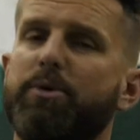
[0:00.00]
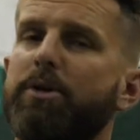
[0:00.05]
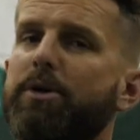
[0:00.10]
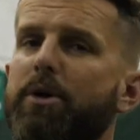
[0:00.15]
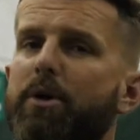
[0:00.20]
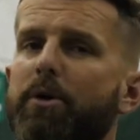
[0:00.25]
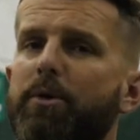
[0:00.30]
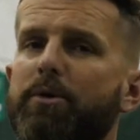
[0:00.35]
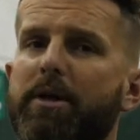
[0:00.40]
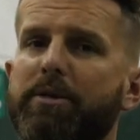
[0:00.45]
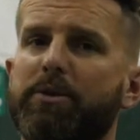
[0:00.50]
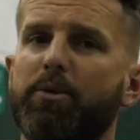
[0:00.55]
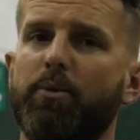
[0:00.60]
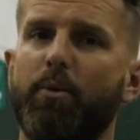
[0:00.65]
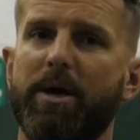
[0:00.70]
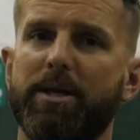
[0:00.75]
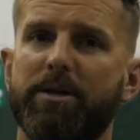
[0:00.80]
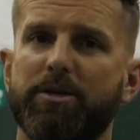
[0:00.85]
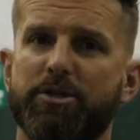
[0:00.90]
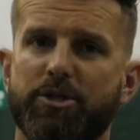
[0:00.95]
we know that the
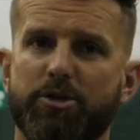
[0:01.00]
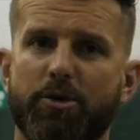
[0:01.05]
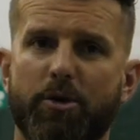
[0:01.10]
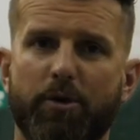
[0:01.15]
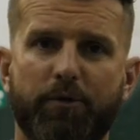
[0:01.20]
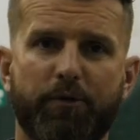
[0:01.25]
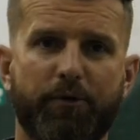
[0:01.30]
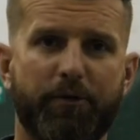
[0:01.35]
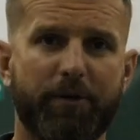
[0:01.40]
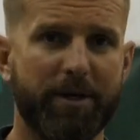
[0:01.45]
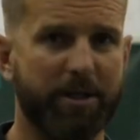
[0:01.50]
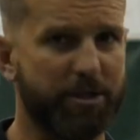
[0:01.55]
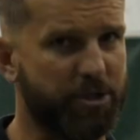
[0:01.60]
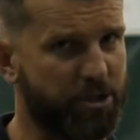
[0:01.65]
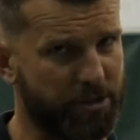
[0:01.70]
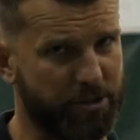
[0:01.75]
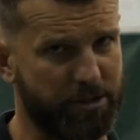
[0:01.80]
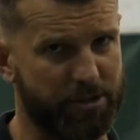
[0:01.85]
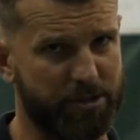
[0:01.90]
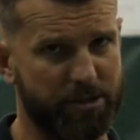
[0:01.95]
way the stroke
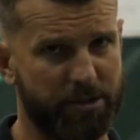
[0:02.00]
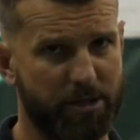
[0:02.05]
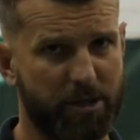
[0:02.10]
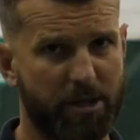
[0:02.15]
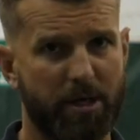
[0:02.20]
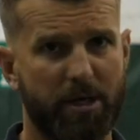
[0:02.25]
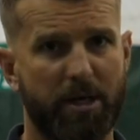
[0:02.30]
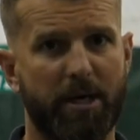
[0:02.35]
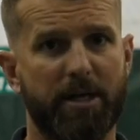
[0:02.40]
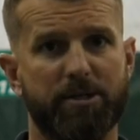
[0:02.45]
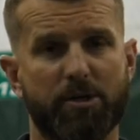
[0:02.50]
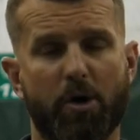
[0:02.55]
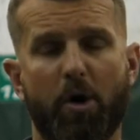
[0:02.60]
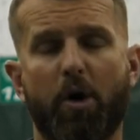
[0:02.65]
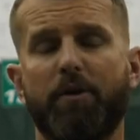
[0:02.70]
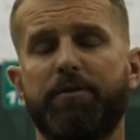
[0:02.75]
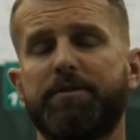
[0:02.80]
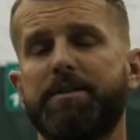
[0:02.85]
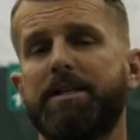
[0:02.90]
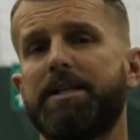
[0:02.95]
finishes is
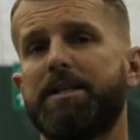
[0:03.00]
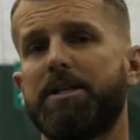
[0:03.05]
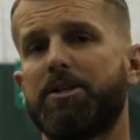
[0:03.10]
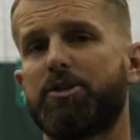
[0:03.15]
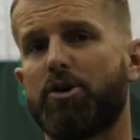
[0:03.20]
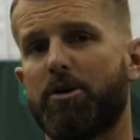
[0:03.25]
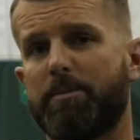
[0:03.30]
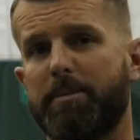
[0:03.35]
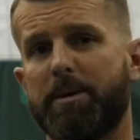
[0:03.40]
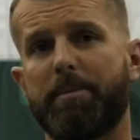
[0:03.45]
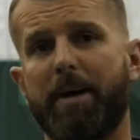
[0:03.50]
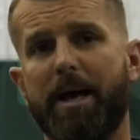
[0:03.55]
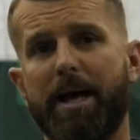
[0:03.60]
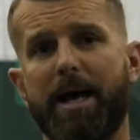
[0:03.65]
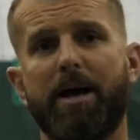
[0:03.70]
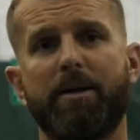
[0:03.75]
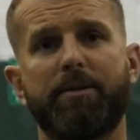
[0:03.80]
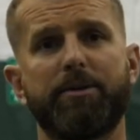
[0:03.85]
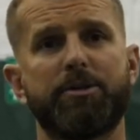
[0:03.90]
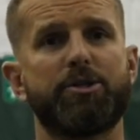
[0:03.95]
often determined by
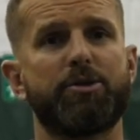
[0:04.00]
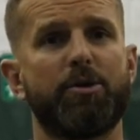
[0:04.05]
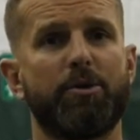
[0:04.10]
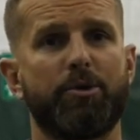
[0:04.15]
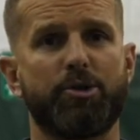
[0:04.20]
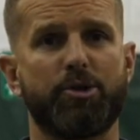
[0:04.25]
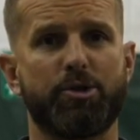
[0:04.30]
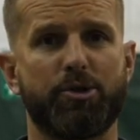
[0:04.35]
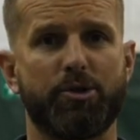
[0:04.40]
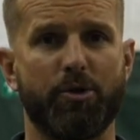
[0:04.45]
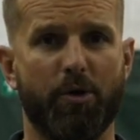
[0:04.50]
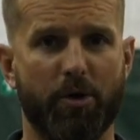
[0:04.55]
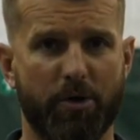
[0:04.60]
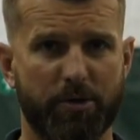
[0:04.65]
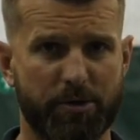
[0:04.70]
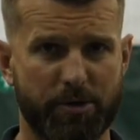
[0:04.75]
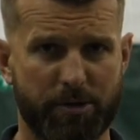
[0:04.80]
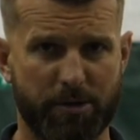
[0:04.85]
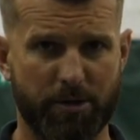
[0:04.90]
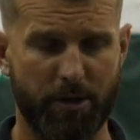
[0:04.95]
how the stroke
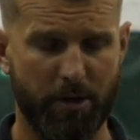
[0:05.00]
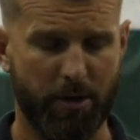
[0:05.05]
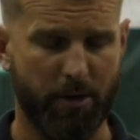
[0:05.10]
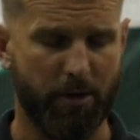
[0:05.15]
starts.